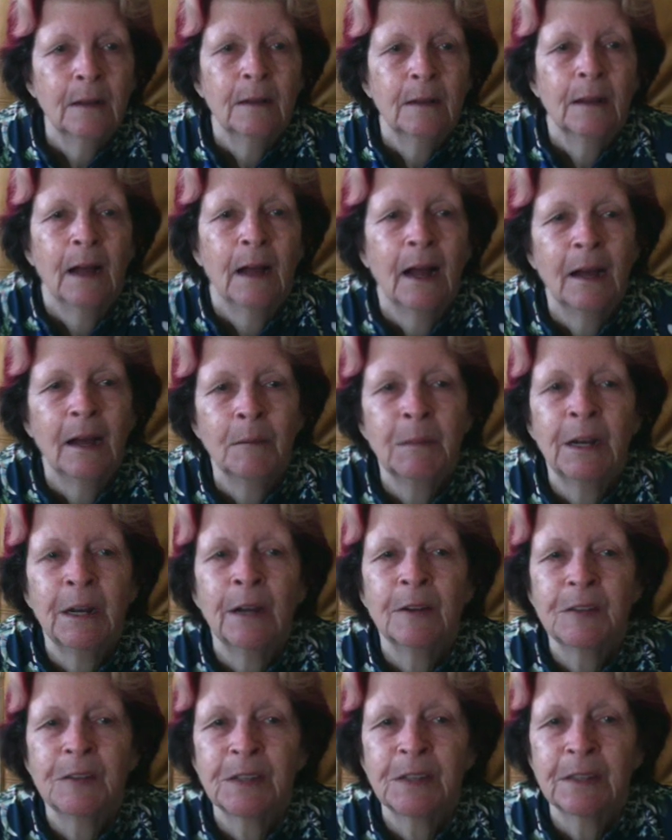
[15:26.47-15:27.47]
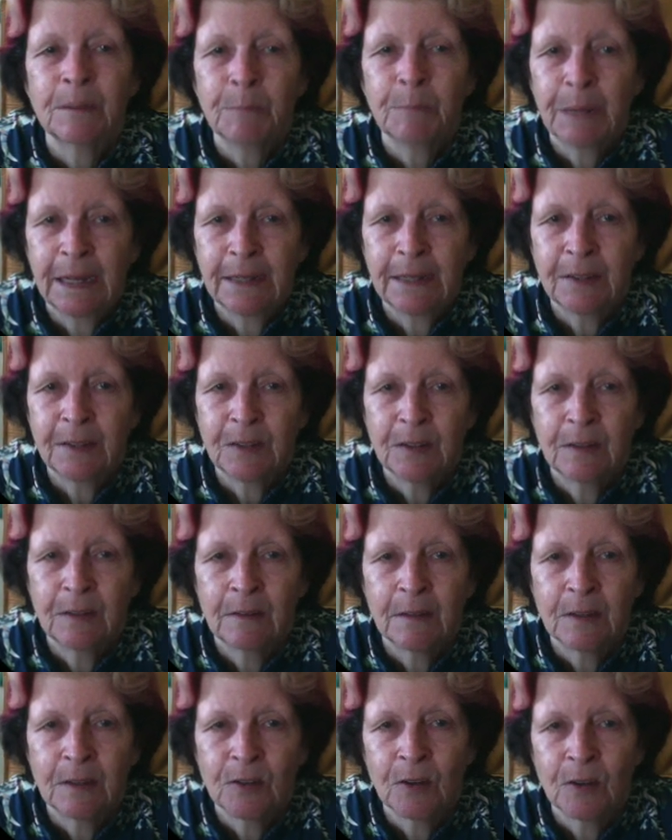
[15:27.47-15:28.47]
Harmonising the base.
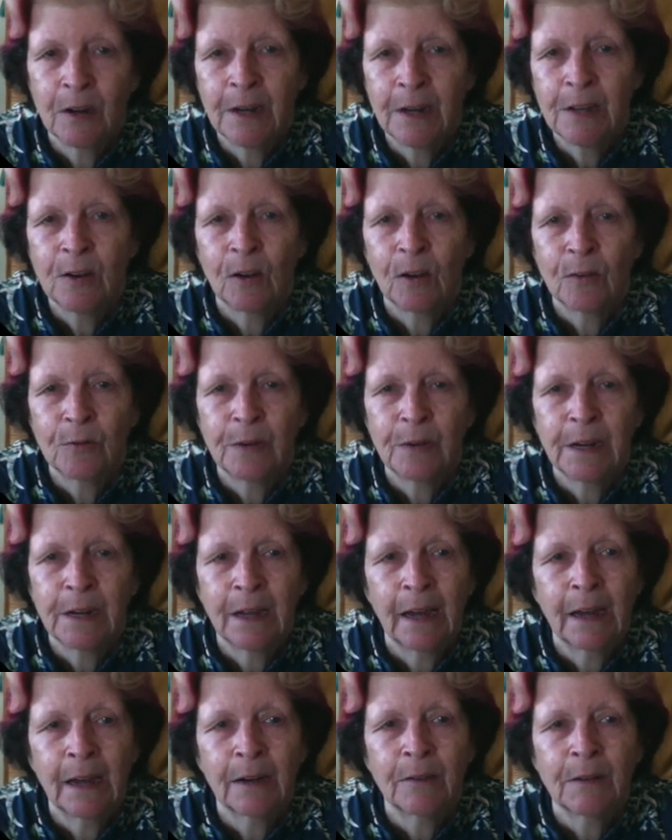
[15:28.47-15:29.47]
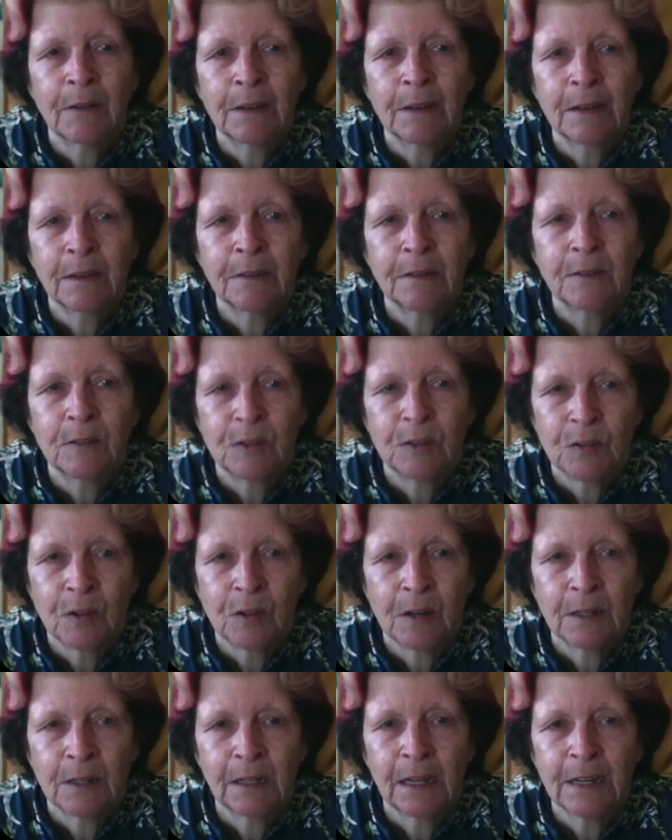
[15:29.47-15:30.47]
The shiny gold ring anchoring the
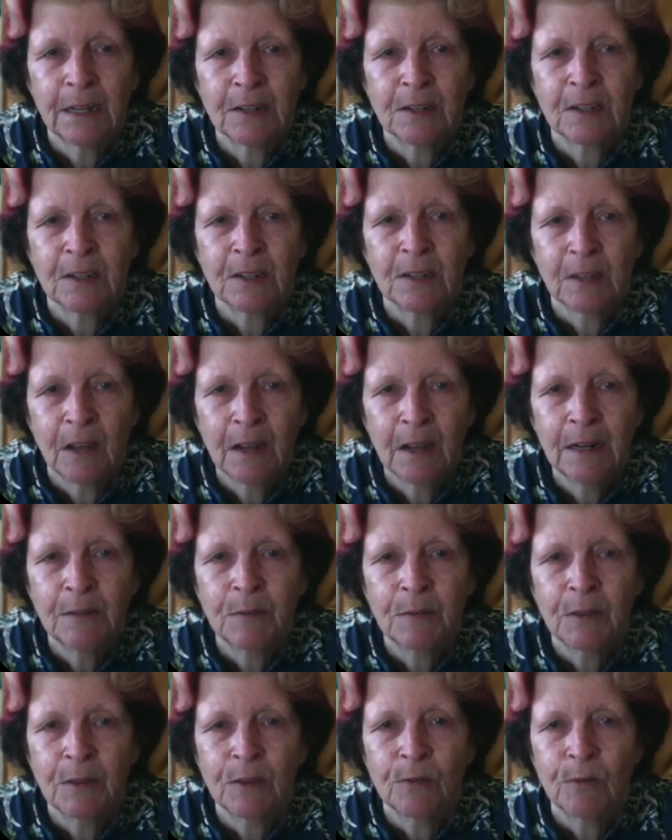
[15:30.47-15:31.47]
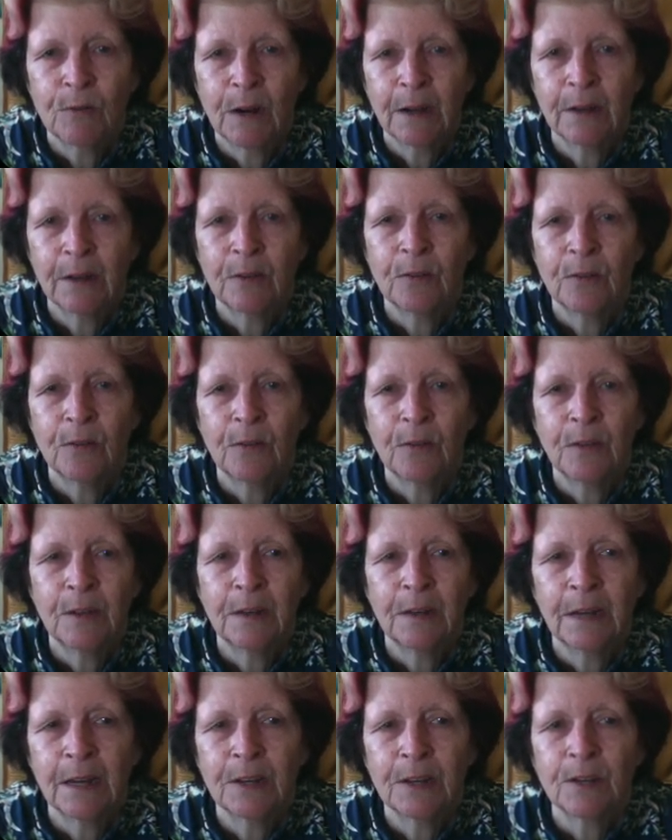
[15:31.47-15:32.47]
design clashes slightly with the rugged, earthy
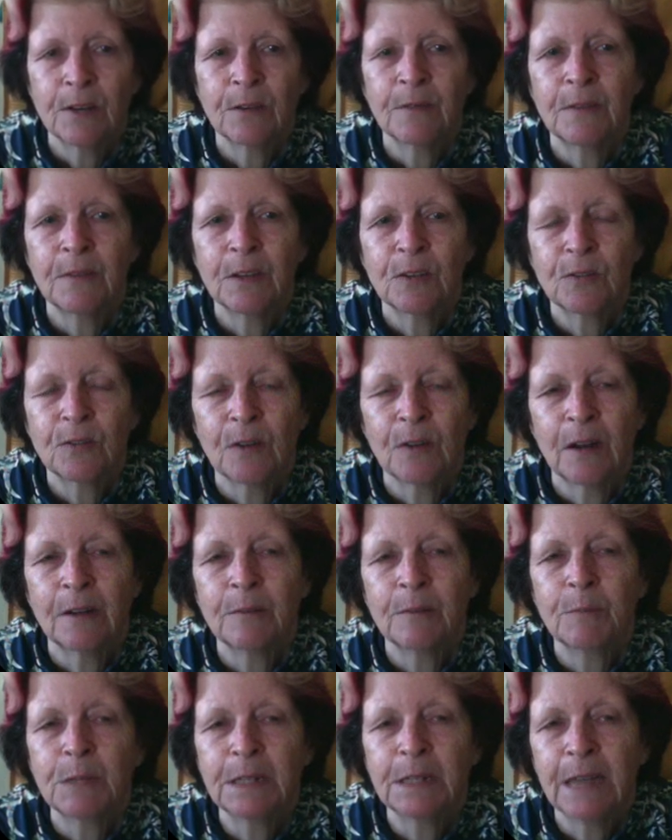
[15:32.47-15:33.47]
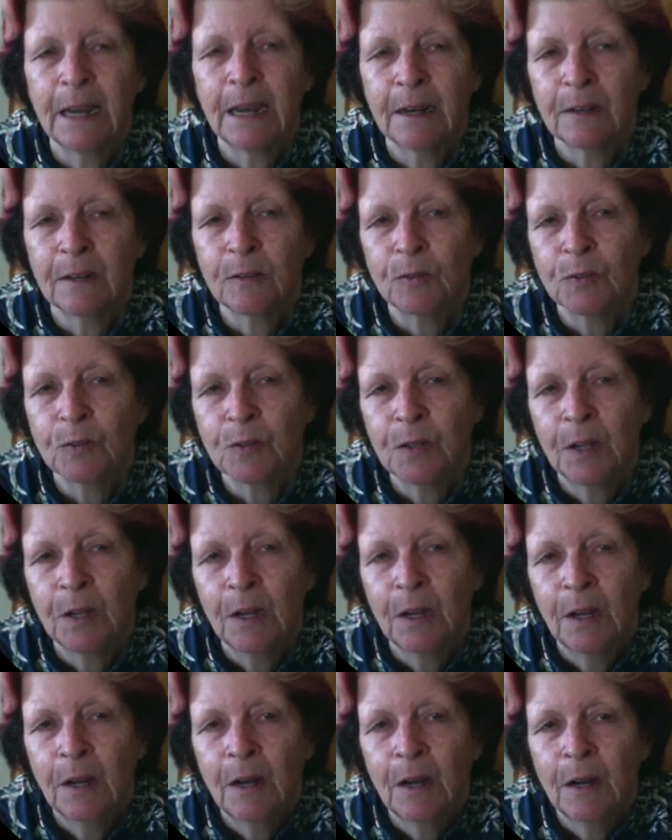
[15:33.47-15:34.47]
nature of the Australian botanicals.
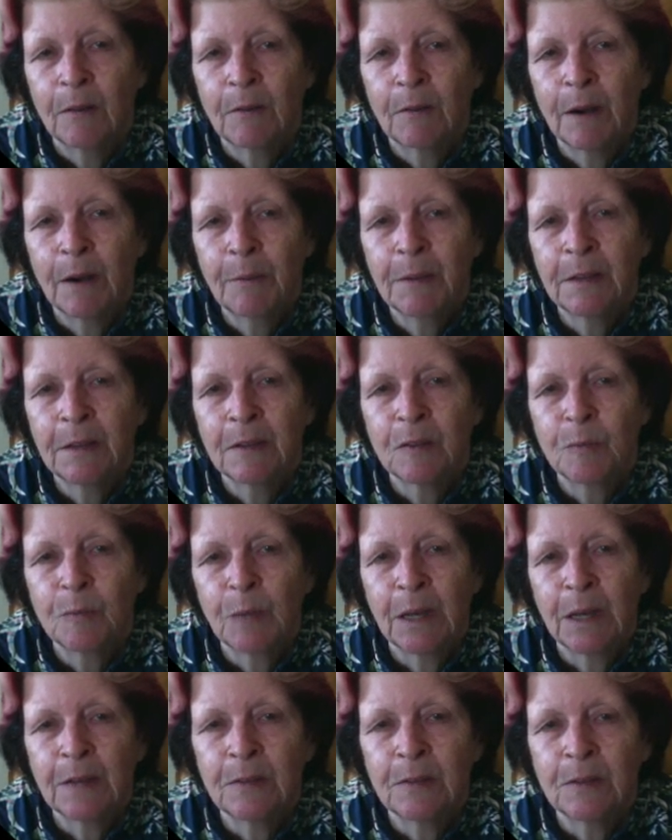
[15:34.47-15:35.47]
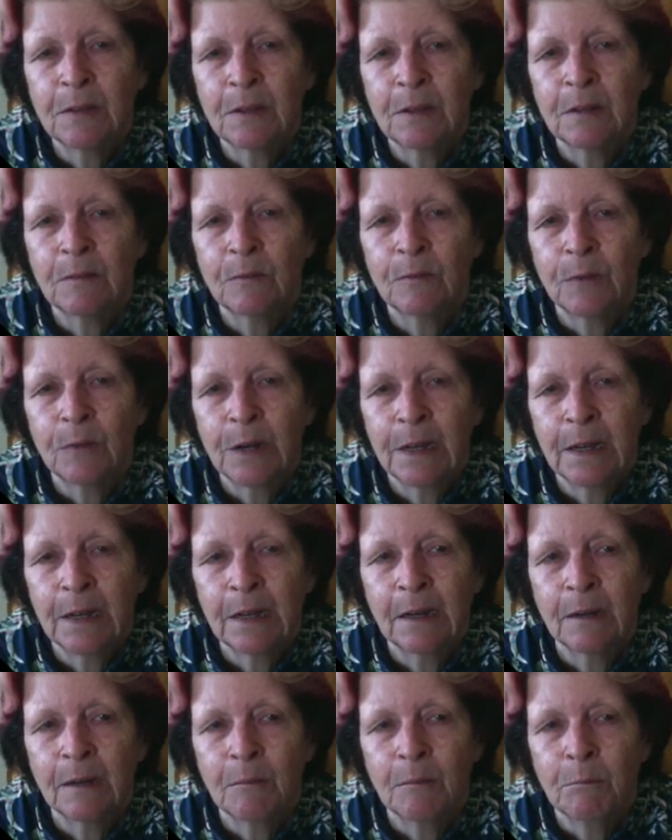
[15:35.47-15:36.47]
Wrapping this base ring
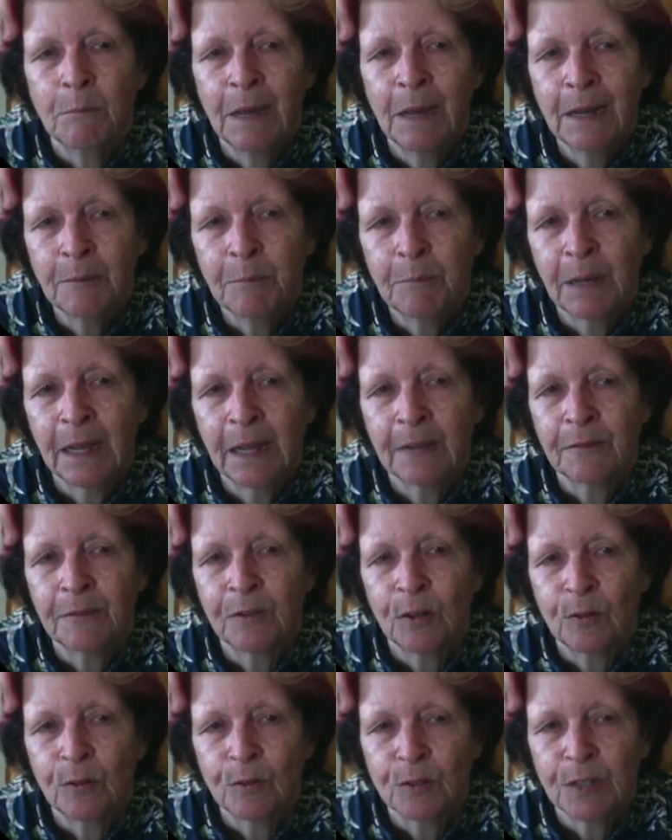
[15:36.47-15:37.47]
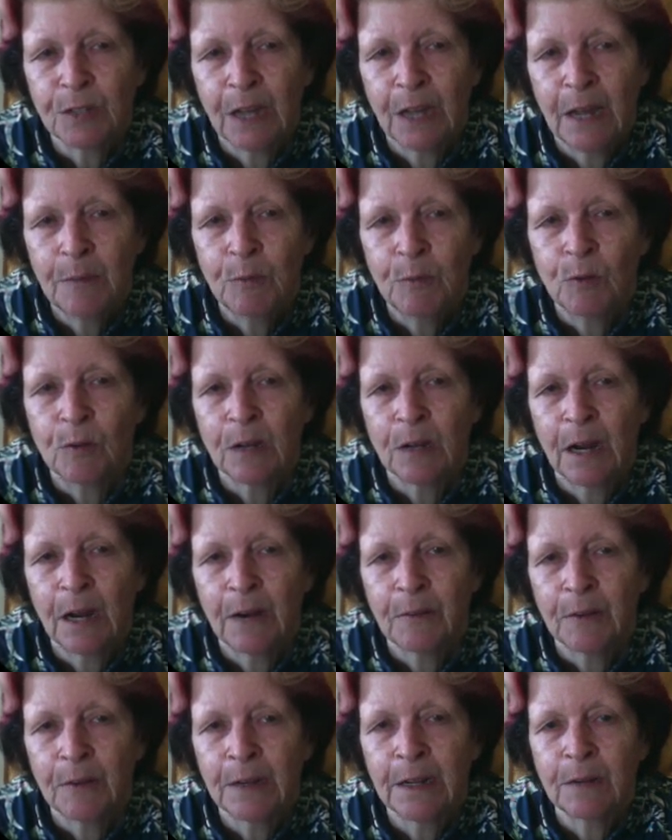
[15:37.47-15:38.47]
in a matte black floral tape or
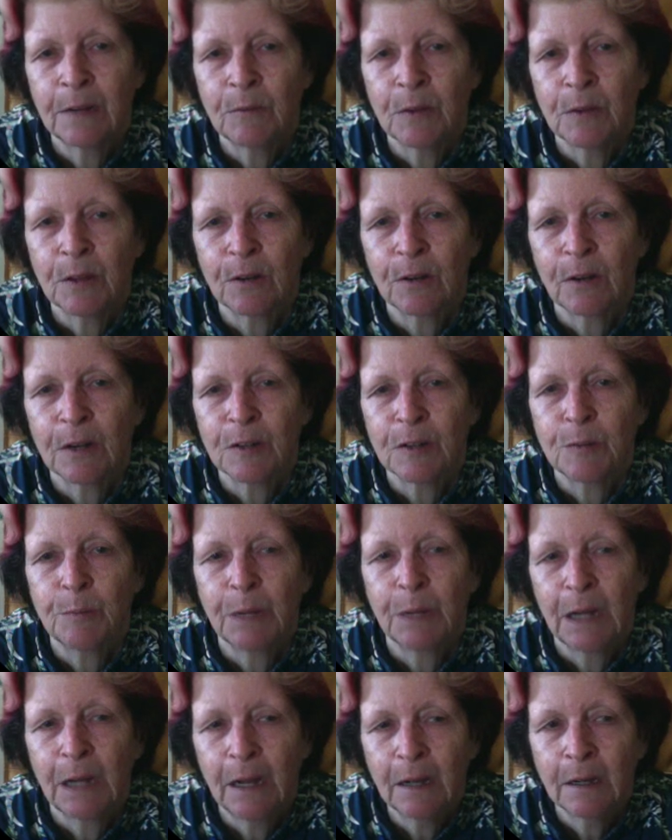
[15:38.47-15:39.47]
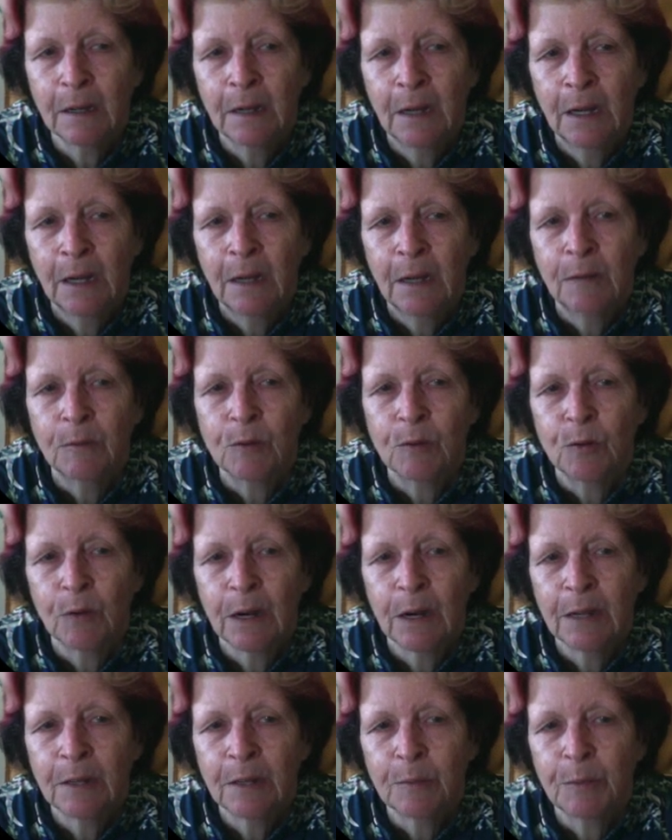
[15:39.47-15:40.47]
covering it with crushed bark would
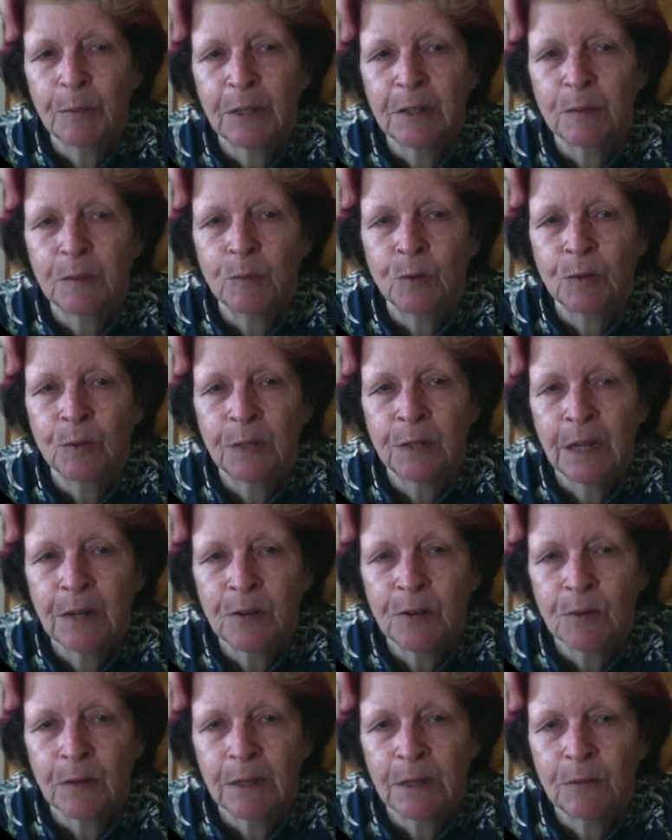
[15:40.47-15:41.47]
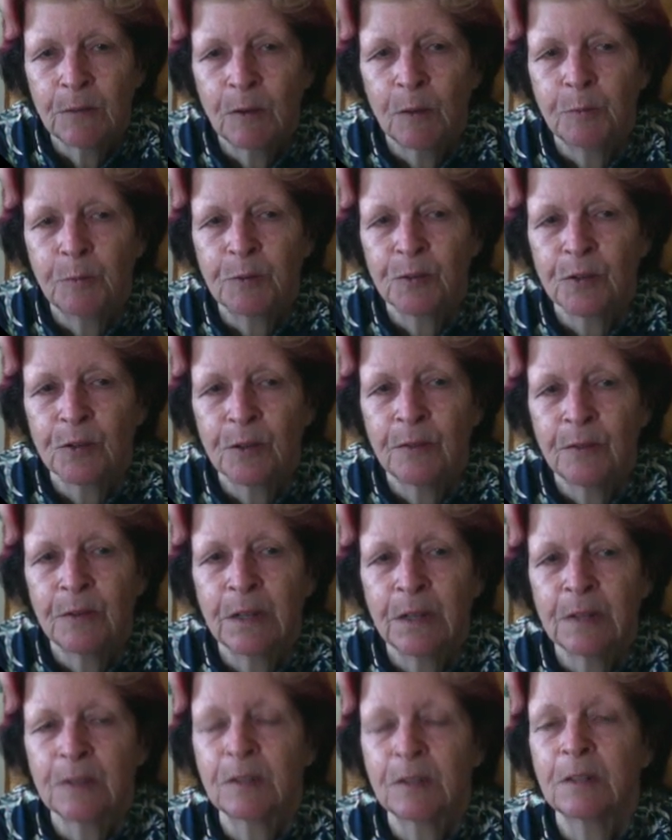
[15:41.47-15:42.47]
ground the piece more naturally while
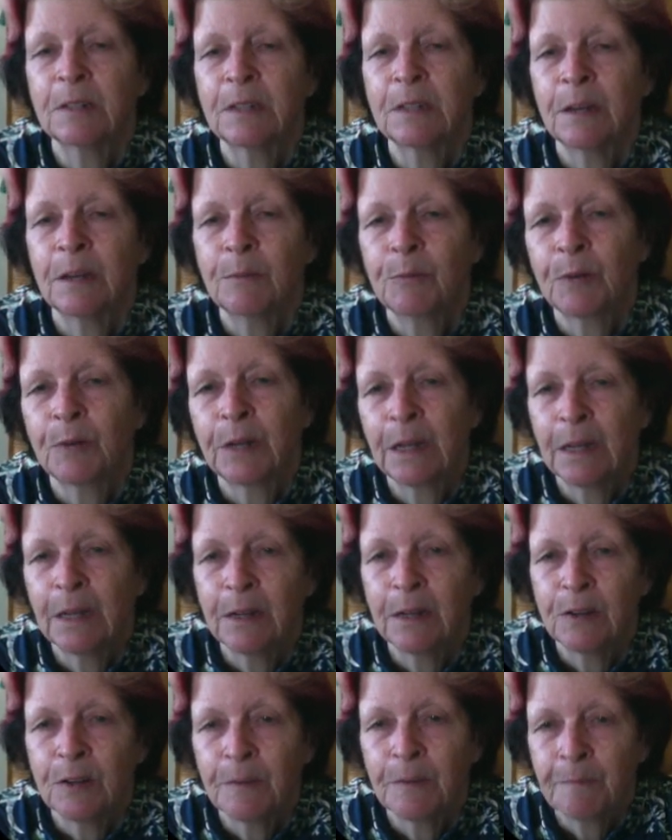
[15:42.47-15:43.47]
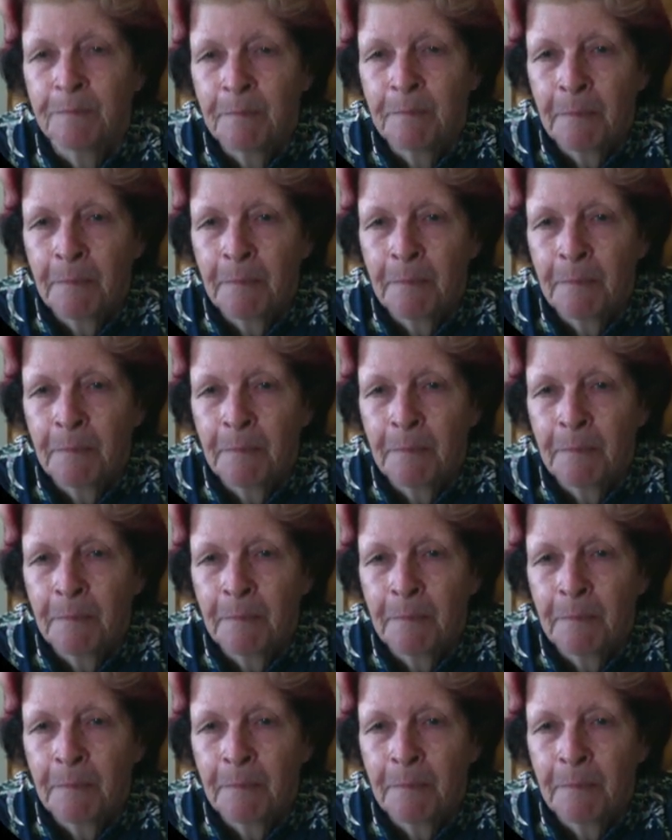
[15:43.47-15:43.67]
preserving its contemporary edge.